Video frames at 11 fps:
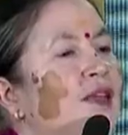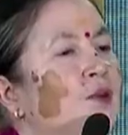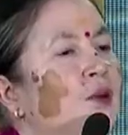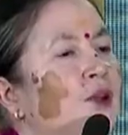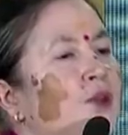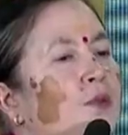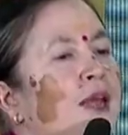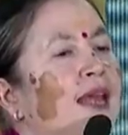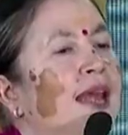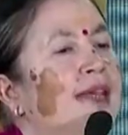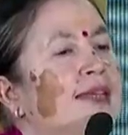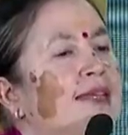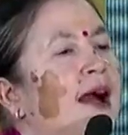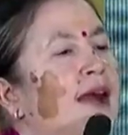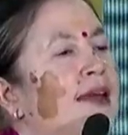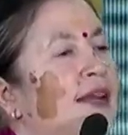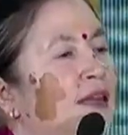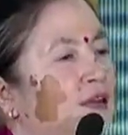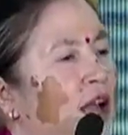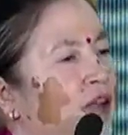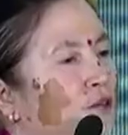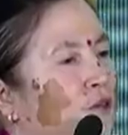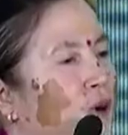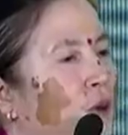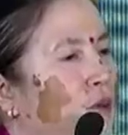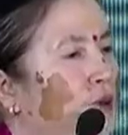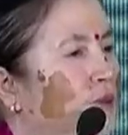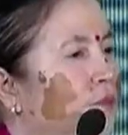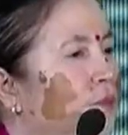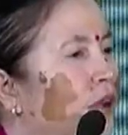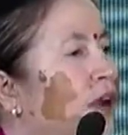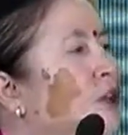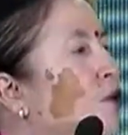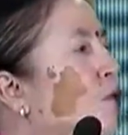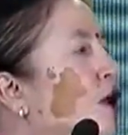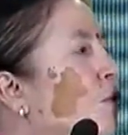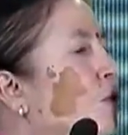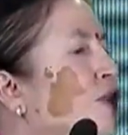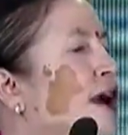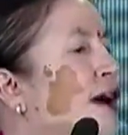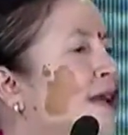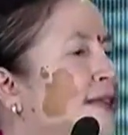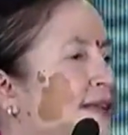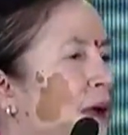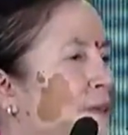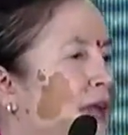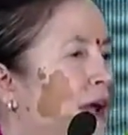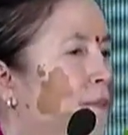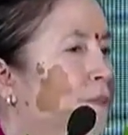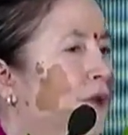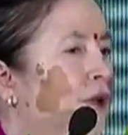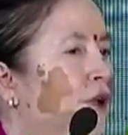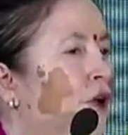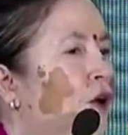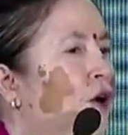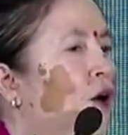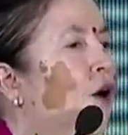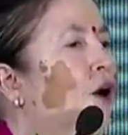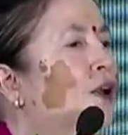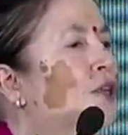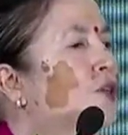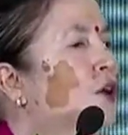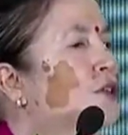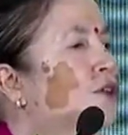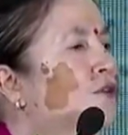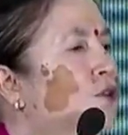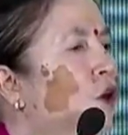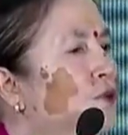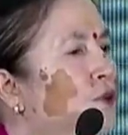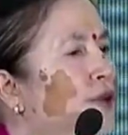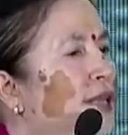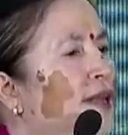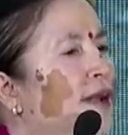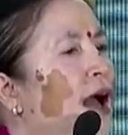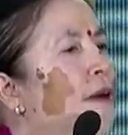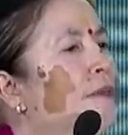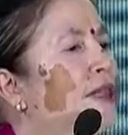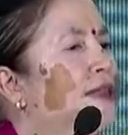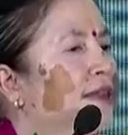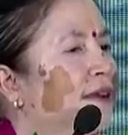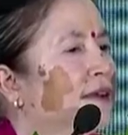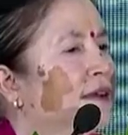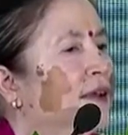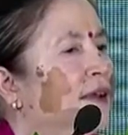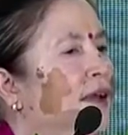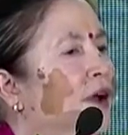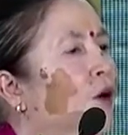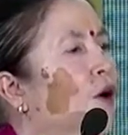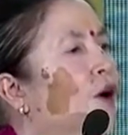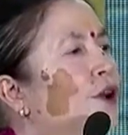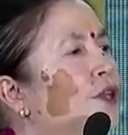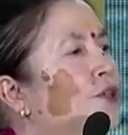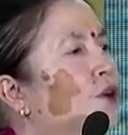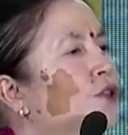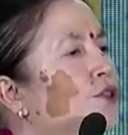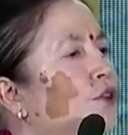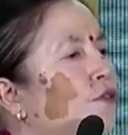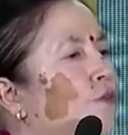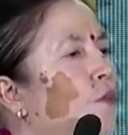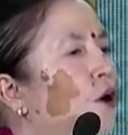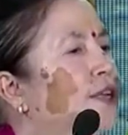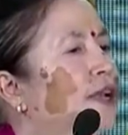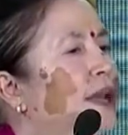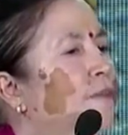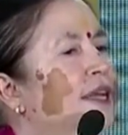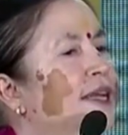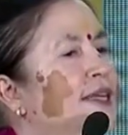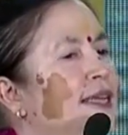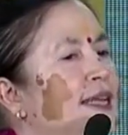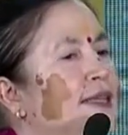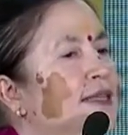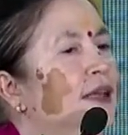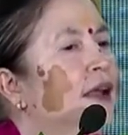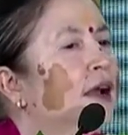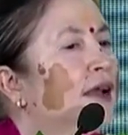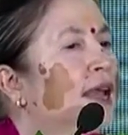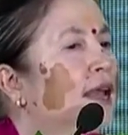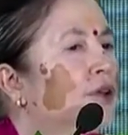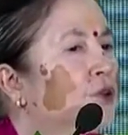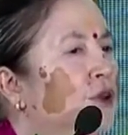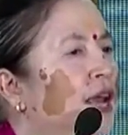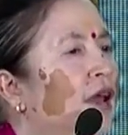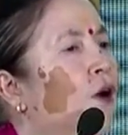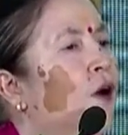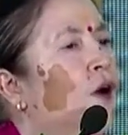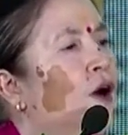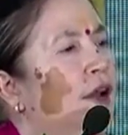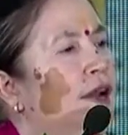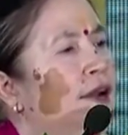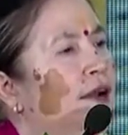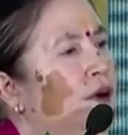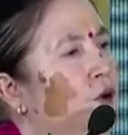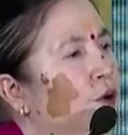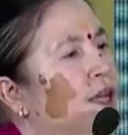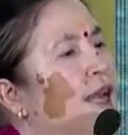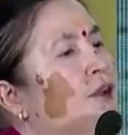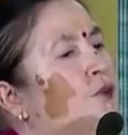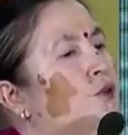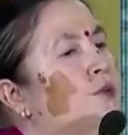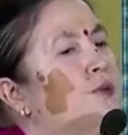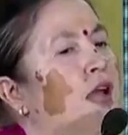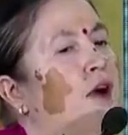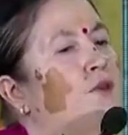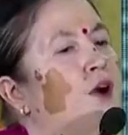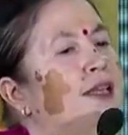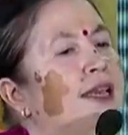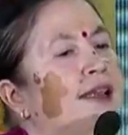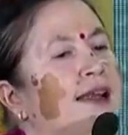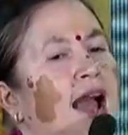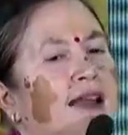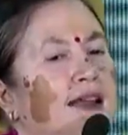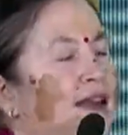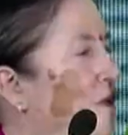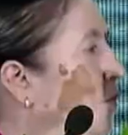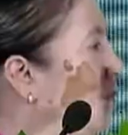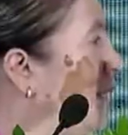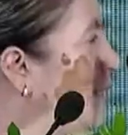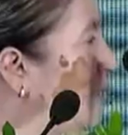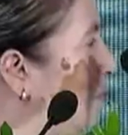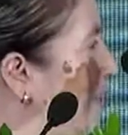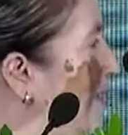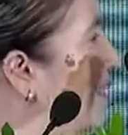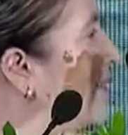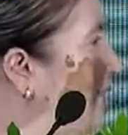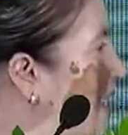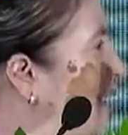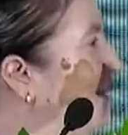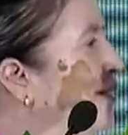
is going to be entirely transformed. A new Ayodhya is coming up. All sorts of, not only the Ram Mandir, all sorts of modern amenities. Like today all hotel groups are wanting land in Ayodhya. Somebody just said,